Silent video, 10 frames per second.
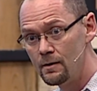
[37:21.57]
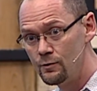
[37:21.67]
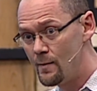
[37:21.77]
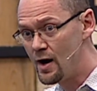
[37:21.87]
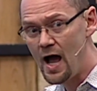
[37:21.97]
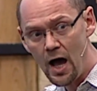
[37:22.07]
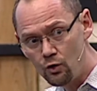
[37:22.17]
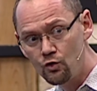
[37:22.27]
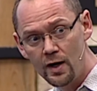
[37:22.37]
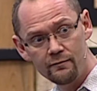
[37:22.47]
No matter how
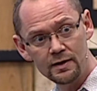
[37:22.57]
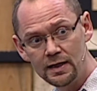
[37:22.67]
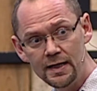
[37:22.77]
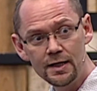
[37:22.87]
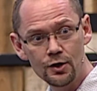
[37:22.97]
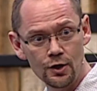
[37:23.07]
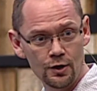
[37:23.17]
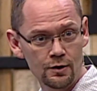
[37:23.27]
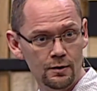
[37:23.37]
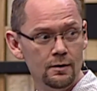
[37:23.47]
great of a
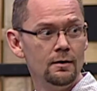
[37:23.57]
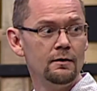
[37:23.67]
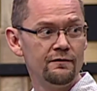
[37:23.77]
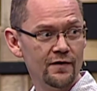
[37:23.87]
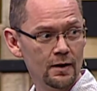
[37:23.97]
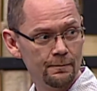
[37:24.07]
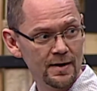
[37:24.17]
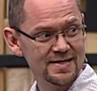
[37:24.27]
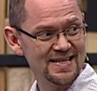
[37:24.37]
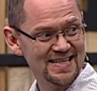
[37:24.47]
leader Philip
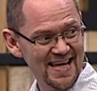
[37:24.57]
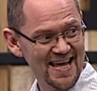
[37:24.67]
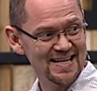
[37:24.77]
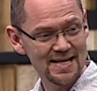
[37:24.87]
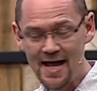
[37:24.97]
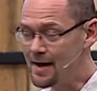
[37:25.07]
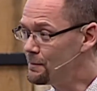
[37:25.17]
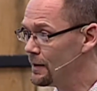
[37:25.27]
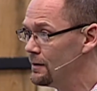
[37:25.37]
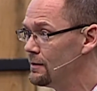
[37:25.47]
is, it can't
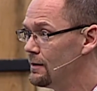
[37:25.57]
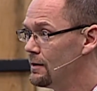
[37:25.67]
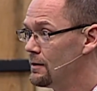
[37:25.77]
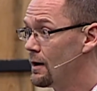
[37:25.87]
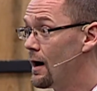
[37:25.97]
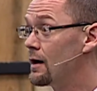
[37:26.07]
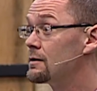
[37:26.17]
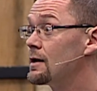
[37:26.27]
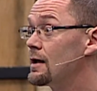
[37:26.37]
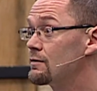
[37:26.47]
happen
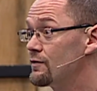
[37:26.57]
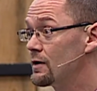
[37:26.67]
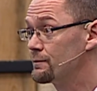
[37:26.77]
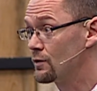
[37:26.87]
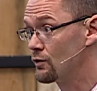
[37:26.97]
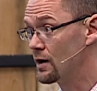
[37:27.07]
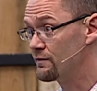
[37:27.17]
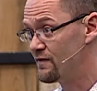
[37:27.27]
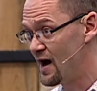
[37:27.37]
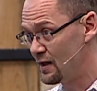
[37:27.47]
unless Philip's a great
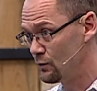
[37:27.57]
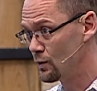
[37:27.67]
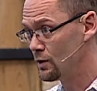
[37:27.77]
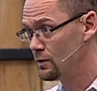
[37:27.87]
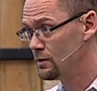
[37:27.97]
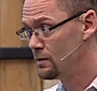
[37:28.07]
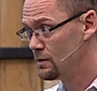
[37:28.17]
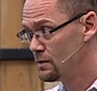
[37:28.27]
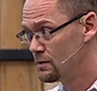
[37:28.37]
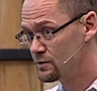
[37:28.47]
follower.
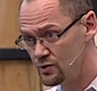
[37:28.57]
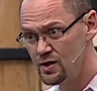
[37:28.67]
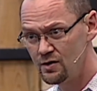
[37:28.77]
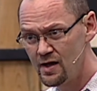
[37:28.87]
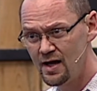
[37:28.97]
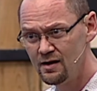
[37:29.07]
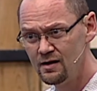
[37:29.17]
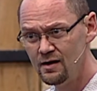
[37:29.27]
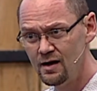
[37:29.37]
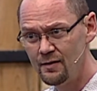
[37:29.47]
Do you hear that?
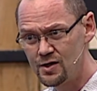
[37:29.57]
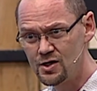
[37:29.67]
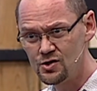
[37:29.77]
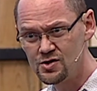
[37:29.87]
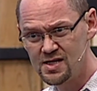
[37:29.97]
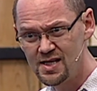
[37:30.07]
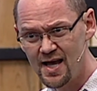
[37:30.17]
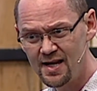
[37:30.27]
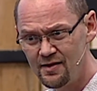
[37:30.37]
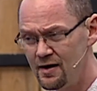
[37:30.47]
I mean, can you see
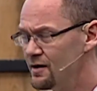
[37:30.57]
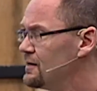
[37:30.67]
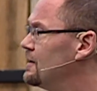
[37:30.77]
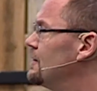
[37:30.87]
that in there?